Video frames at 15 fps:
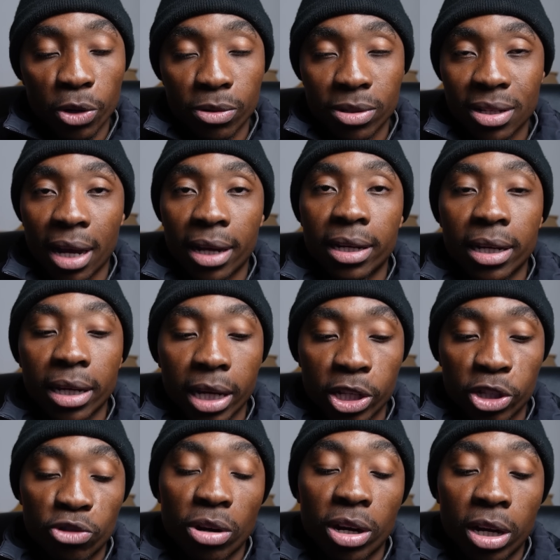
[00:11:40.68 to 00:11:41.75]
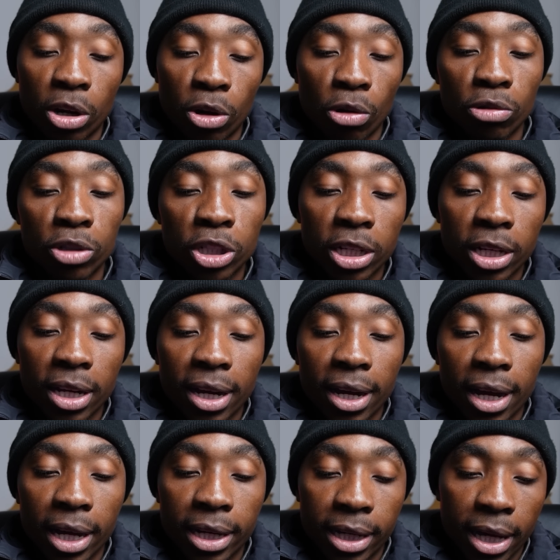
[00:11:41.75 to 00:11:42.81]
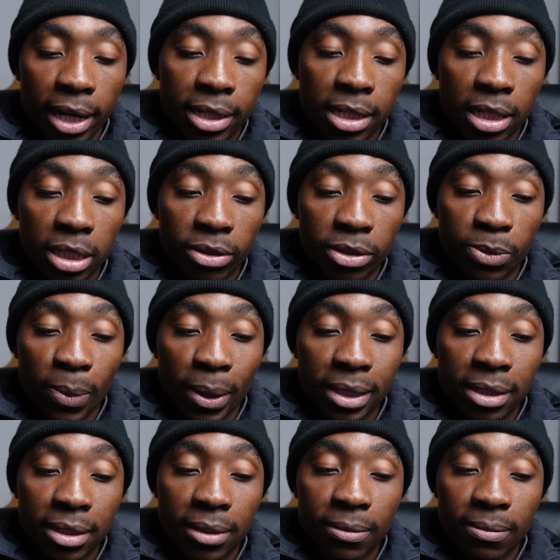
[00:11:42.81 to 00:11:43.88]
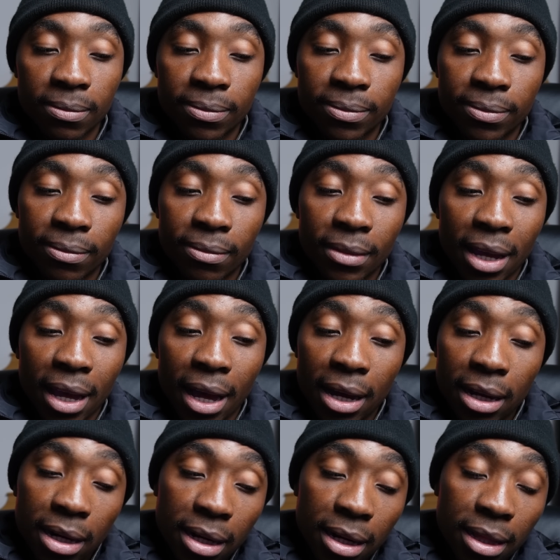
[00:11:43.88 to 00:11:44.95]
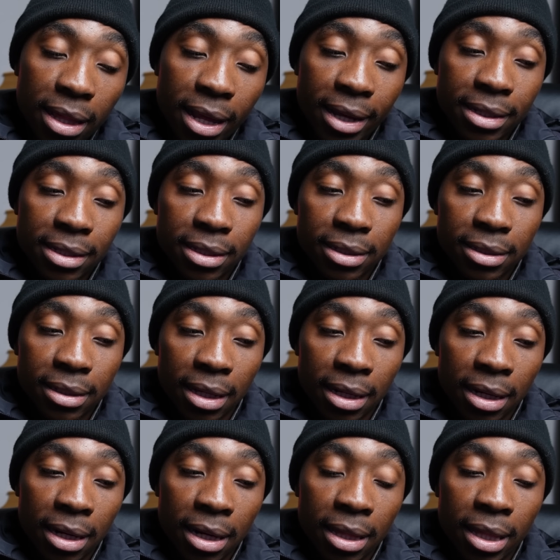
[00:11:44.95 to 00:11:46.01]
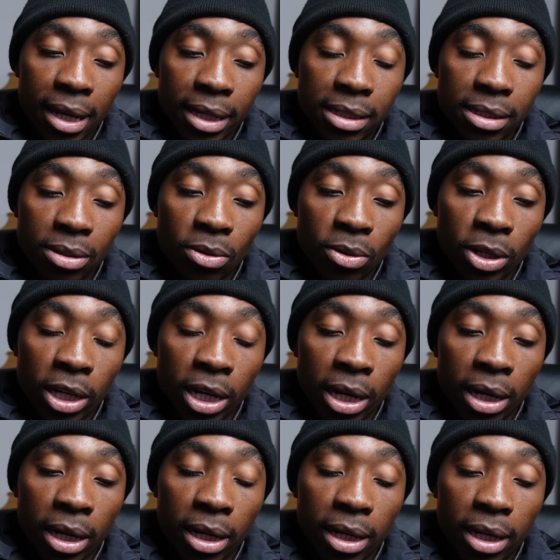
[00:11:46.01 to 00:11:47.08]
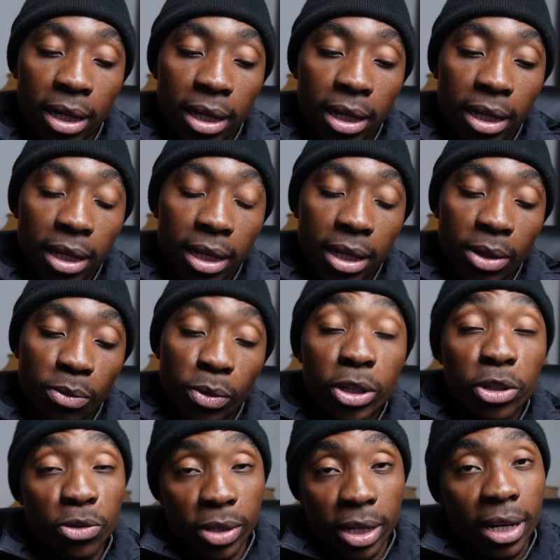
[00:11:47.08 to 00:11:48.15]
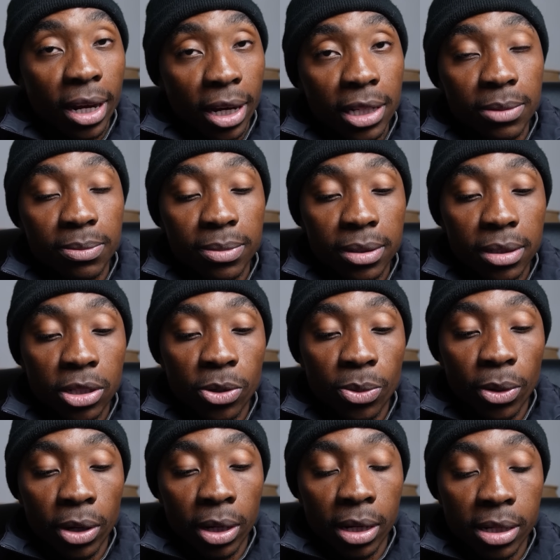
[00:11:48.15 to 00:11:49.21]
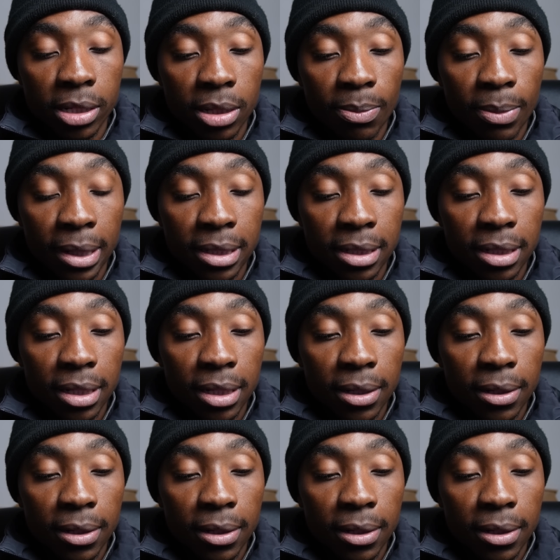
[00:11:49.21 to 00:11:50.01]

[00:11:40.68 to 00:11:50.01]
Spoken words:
signing a striker coach at Kaizer Chiefs. But other than that, corner, we do need help, to be honest. But